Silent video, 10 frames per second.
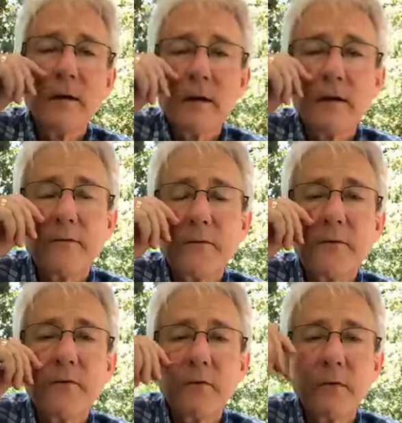If
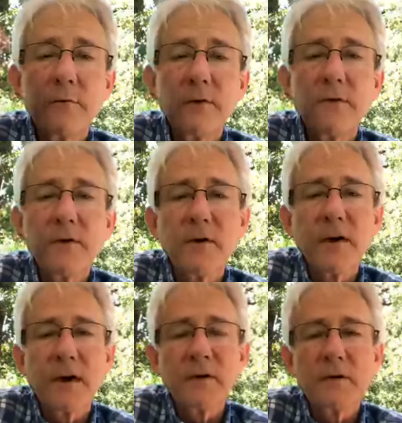you would prefer
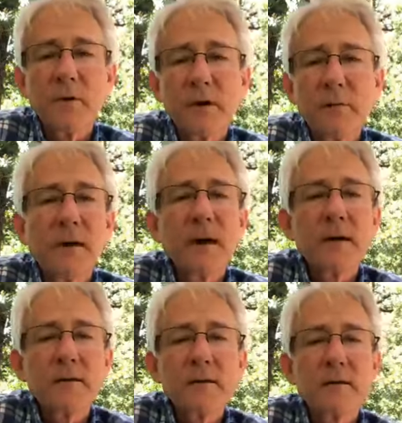not to wear a
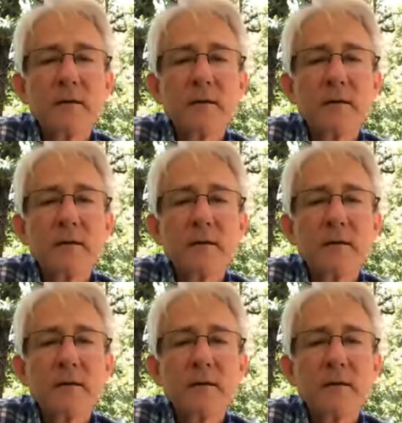mask,